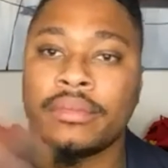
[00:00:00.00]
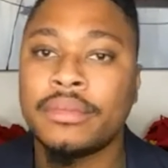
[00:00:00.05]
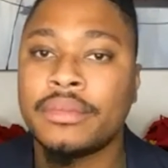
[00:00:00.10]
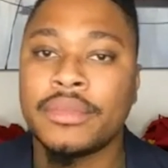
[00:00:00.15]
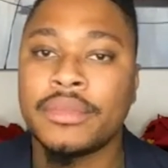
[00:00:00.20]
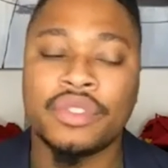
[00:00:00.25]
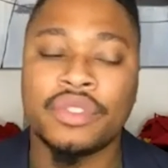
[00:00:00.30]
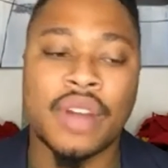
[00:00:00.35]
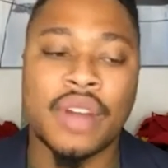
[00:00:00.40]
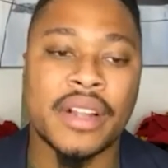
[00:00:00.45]

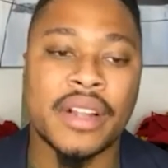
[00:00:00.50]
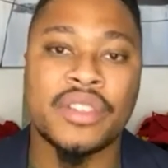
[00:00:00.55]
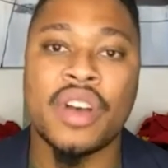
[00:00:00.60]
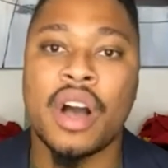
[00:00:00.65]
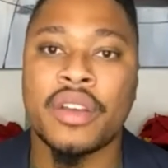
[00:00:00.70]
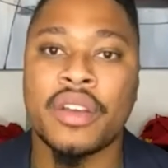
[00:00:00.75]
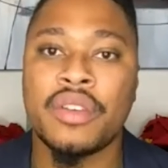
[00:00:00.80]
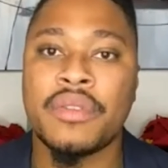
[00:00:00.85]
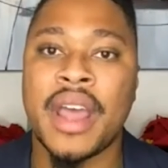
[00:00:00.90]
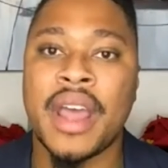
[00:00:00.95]
try to
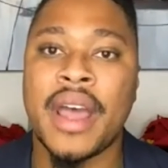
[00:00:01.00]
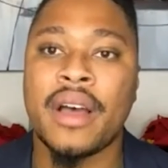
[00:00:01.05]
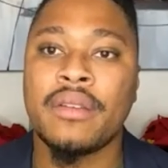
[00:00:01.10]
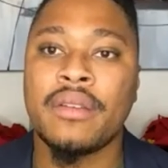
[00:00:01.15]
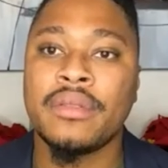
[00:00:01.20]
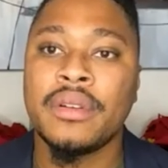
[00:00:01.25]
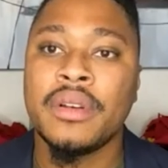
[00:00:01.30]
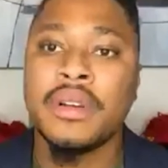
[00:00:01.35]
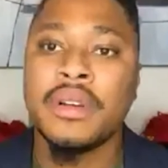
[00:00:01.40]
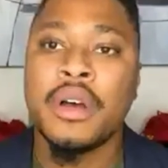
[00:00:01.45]
talk you down,
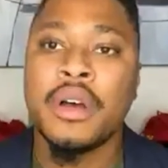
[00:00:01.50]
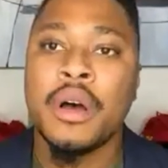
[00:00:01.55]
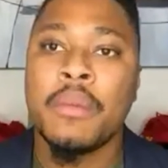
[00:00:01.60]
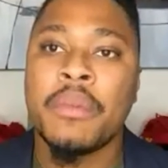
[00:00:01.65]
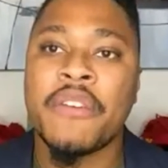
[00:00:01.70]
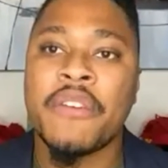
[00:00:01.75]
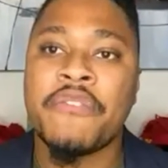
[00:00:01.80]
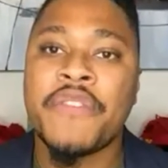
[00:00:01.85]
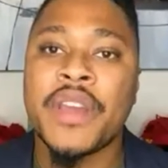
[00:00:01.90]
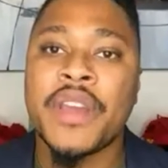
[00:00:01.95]

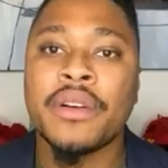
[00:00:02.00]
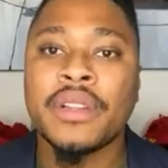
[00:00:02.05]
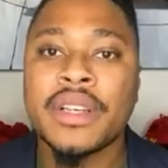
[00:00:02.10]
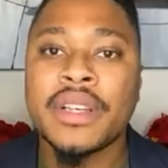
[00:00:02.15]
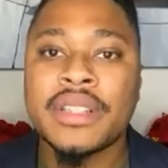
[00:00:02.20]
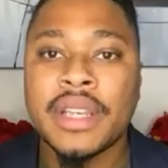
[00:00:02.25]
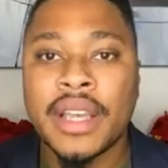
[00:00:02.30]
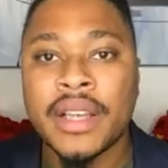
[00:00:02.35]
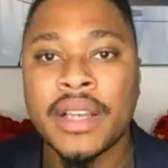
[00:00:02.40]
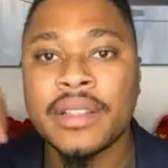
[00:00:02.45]
but fearless
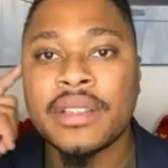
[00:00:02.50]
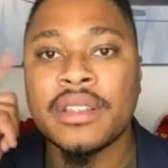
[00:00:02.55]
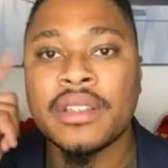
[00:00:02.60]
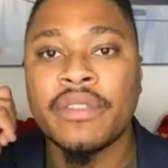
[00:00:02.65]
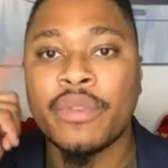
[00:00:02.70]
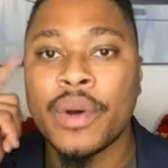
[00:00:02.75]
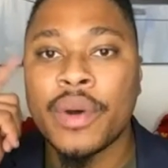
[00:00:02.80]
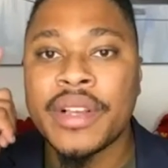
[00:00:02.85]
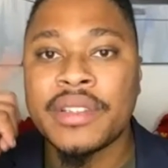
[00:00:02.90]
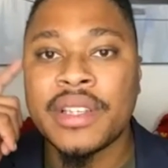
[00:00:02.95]
against the
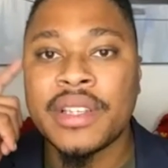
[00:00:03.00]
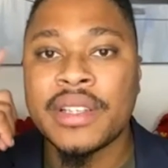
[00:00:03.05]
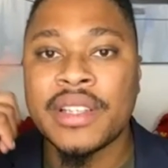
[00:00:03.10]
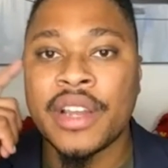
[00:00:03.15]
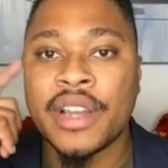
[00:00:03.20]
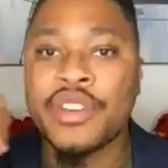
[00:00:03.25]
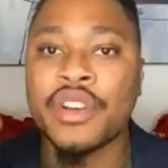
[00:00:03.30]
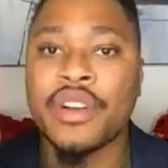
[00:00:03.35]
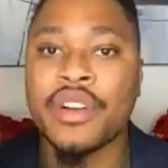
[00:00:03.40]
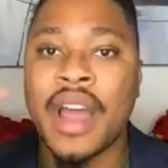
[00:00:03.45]
voices
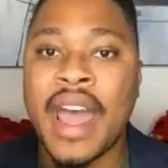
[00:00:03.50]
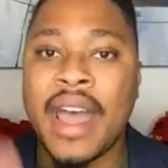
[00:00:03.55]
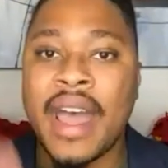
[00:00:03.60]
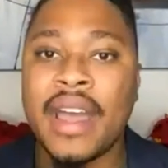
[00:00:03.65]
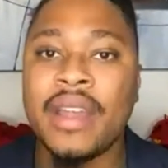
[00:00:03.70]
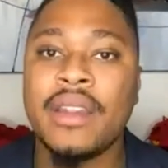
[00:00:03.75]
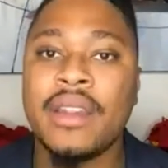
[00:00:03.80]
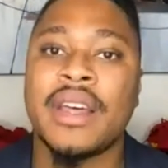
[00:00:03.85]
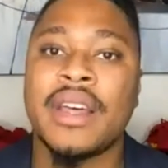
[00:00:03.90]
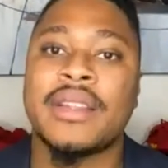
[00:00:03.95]
in your
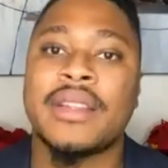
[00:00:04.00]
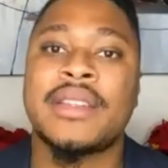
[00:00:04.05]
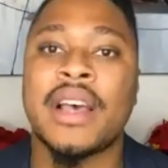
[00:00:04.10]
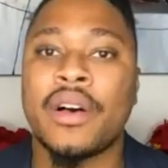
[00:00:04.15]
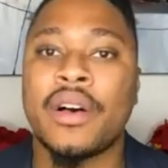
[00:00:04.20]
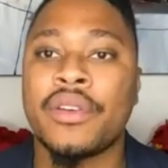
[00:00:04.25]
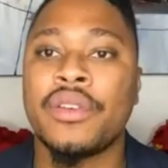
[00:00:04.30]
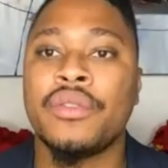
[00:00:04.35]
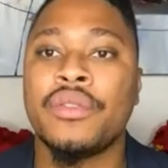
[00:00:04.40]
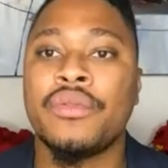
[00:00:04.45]
head that tell
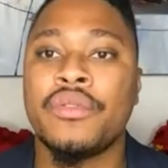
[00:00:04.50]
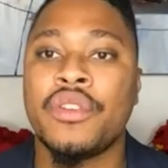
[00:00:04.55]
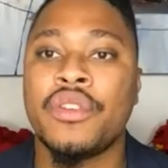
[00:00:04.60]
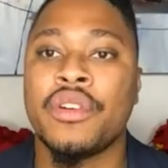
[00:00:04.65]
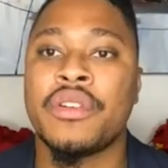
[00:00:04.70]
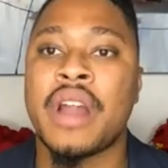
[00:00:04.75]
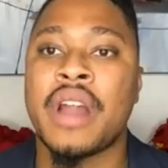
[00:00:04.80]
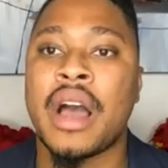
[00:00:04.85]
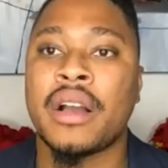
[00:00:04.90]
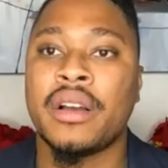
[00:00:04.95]
you you're
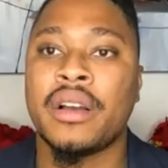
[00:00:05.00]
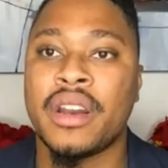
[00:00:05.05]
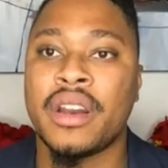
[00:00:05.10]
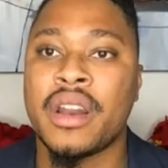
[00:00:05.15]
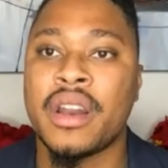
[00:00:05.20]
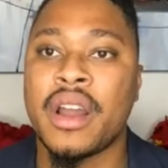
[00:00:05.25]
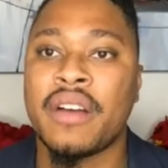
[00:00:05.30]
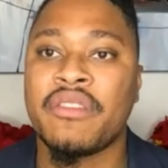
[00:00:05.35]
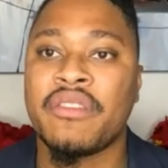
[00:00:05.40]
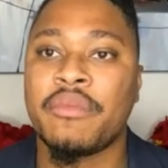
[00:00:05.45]
not good
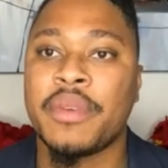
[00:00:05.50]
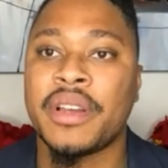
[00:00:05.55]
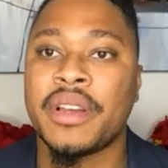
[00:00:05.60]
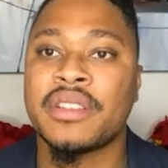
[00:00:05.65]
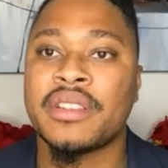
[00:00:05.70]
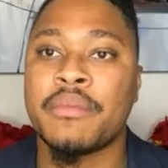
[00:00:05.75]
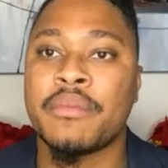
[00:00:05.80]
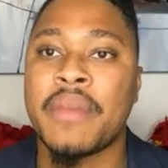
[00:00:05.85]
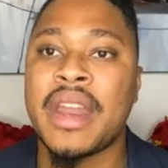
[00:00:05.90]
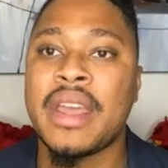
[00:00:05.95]
enough. Because
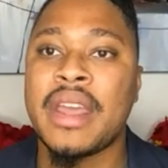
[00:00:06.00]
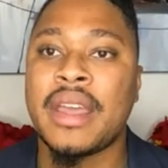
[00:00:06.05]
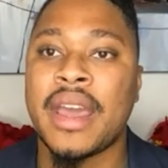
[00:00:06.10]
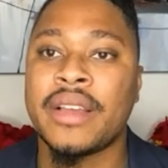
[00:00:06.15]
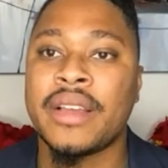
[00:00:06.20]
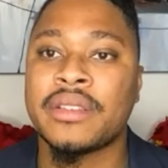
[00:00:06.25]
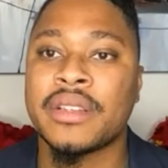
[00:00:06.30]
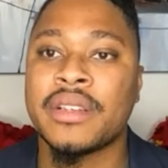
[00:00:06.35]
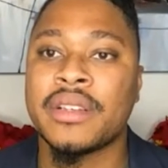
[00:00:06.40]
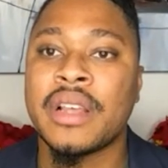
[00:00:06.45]
in many
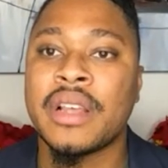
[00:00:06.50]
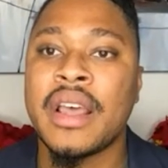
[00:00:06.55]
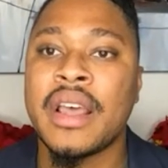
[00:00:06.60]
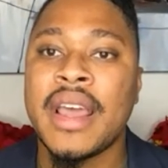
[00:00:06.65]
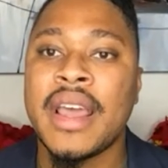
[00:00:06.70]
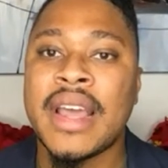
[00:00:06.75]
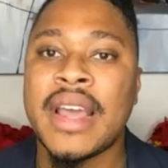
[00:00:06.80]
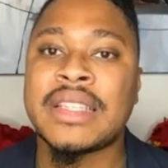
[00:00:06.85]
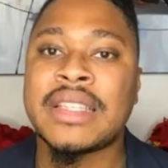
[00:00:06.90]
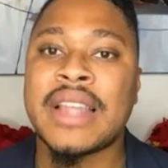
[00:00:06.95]
cases,
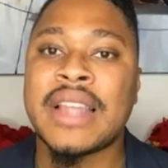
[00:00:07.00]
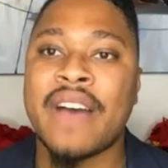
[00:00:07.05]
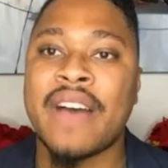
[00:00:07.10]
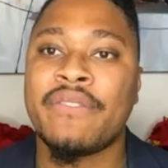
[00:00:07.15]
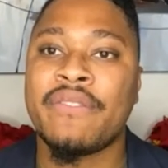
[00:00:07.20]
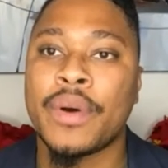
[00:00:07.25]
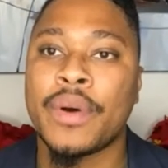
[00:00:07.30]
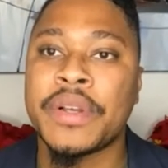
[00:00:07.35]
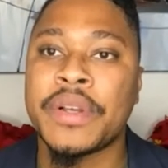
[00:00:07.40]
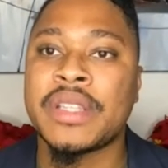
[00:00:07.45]
it's that
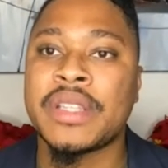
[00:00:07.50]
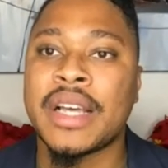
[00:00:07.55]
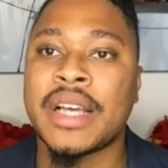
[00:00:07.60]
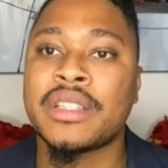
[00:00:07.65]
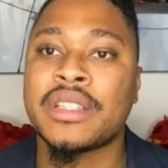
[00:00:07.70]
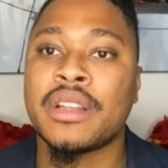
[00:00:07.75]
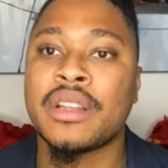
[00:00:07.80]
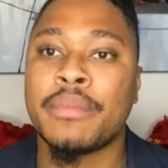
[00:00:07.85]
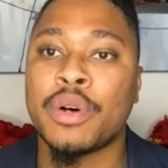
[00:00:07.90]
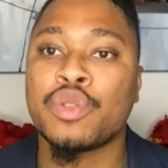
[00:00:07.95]
voice that's
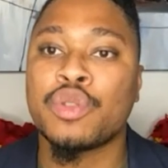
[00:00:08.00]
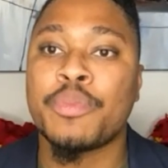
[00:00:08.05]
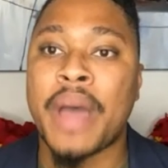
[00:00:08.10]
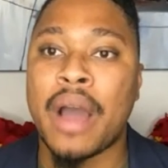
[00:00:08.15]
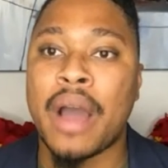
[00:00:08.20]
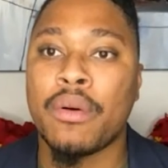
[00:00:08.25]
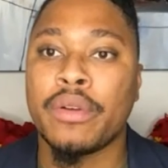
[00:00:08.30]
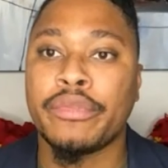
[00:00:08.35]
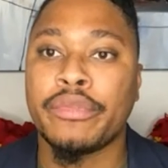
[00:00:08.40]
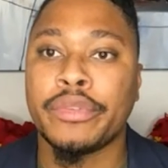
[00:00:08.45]
the most
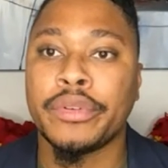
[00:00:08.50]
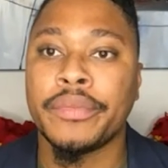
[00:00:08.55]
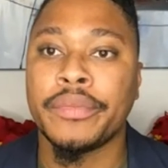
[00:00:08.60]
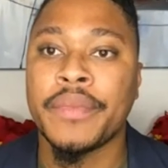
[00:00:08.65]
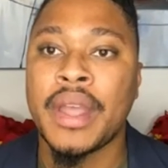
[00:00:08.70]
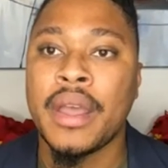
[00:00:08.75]
powerful.